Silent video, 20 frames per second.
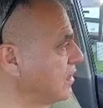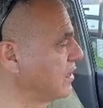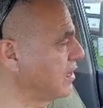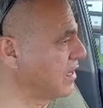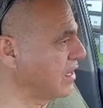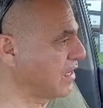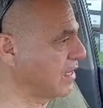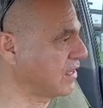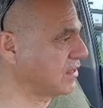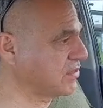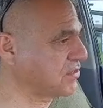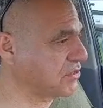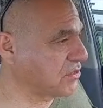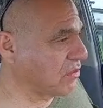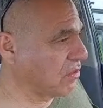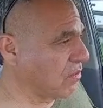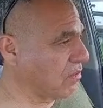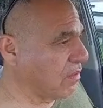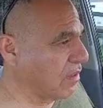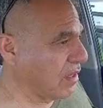And
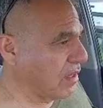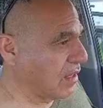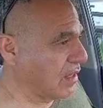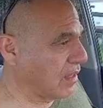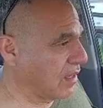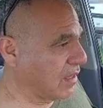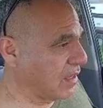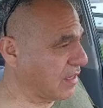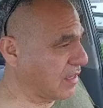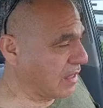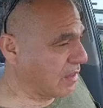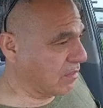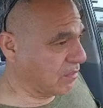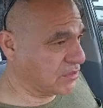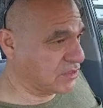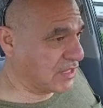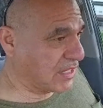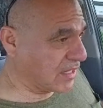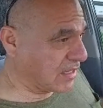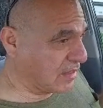so I was
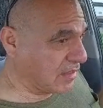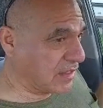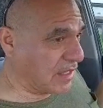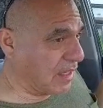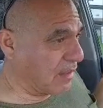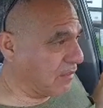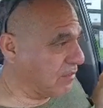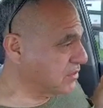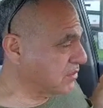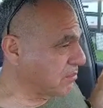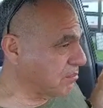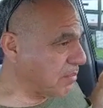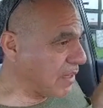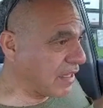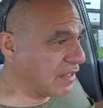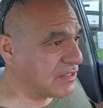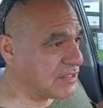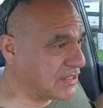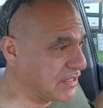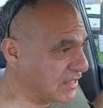
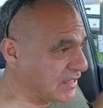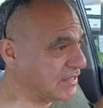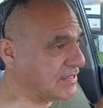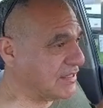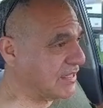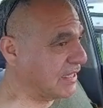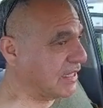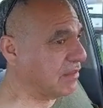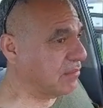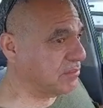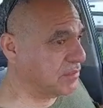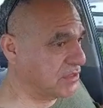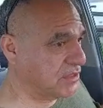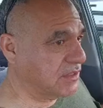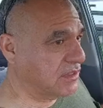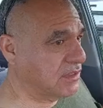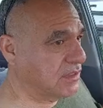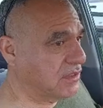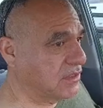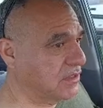about to attempt
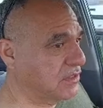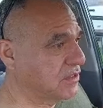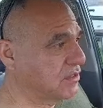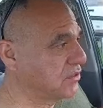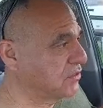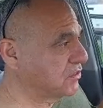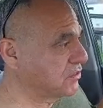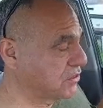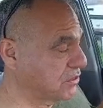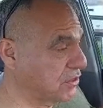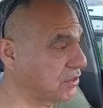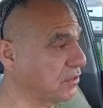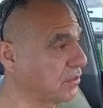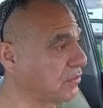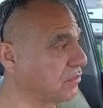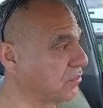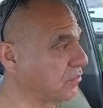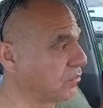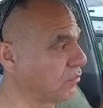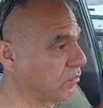
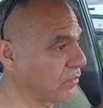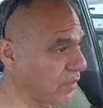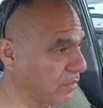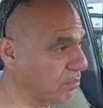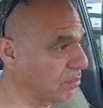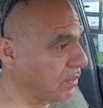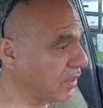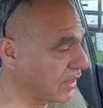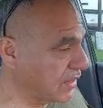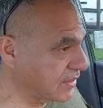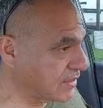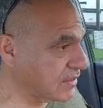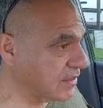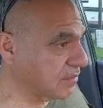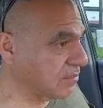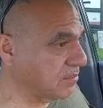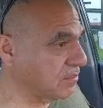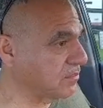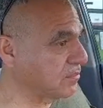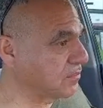to replace
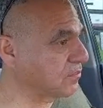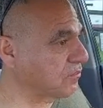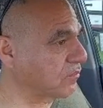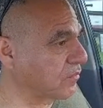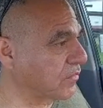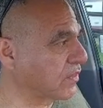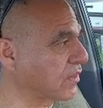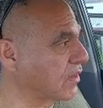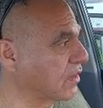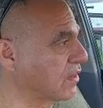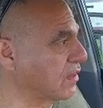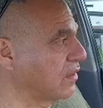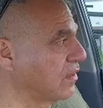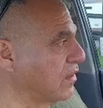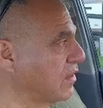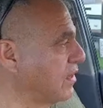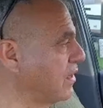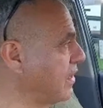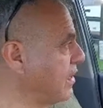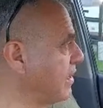them.
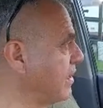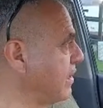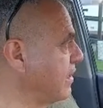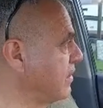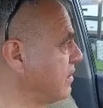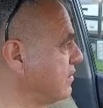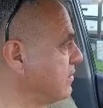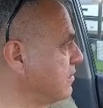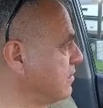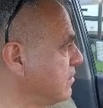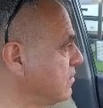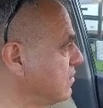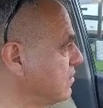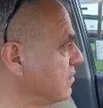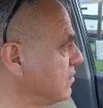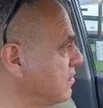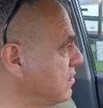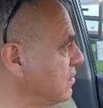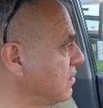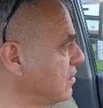And
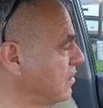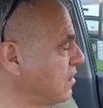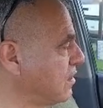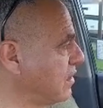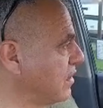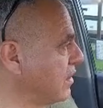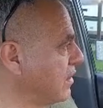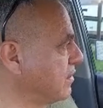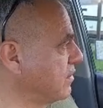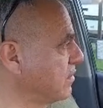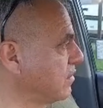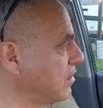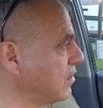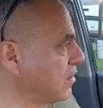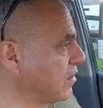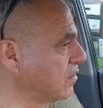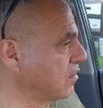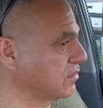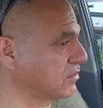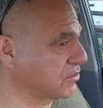
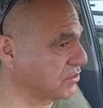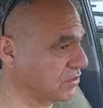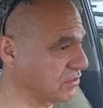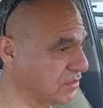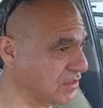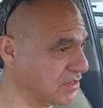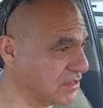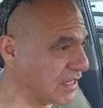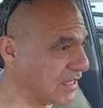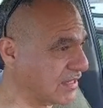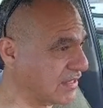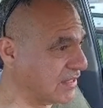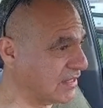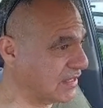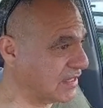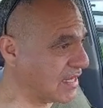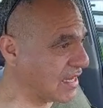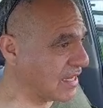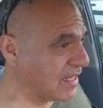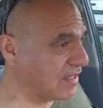as soon as I did
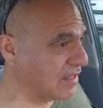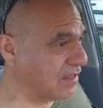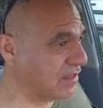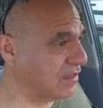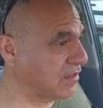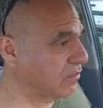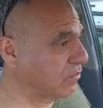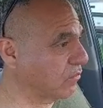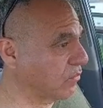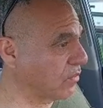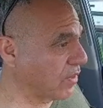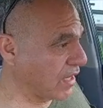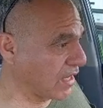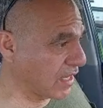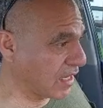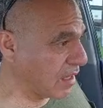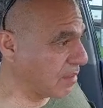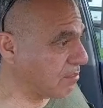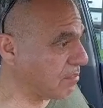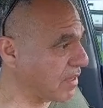that, when I
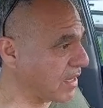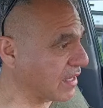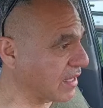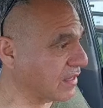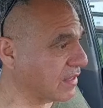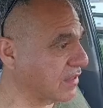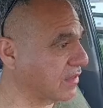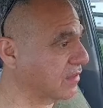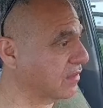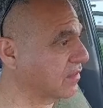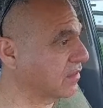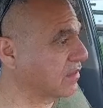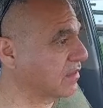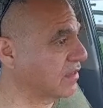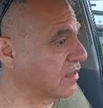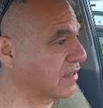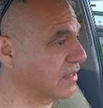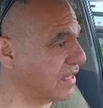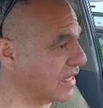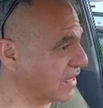got back
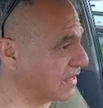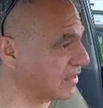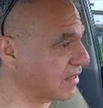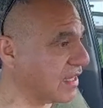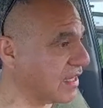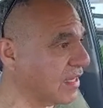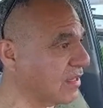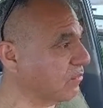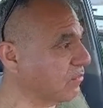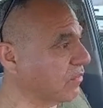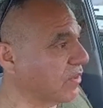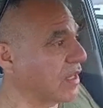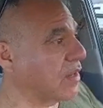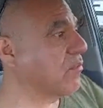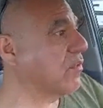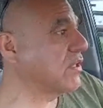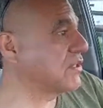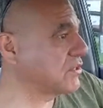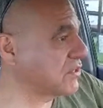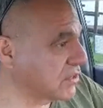that night, when I
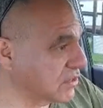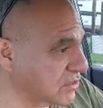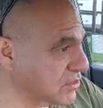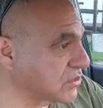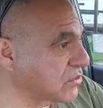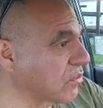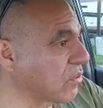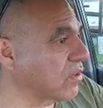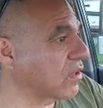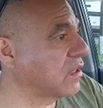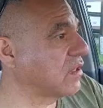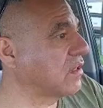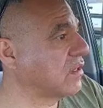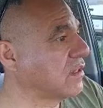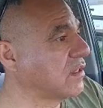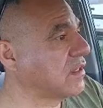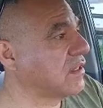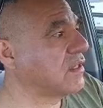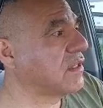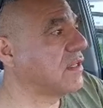went to the store,
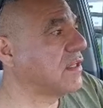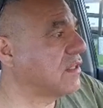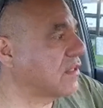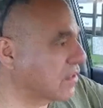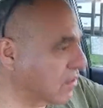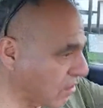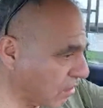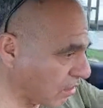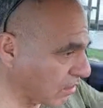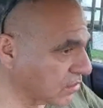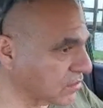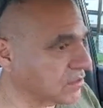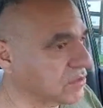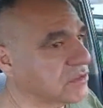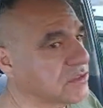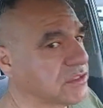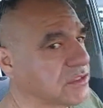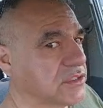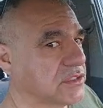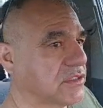the car
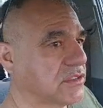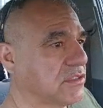just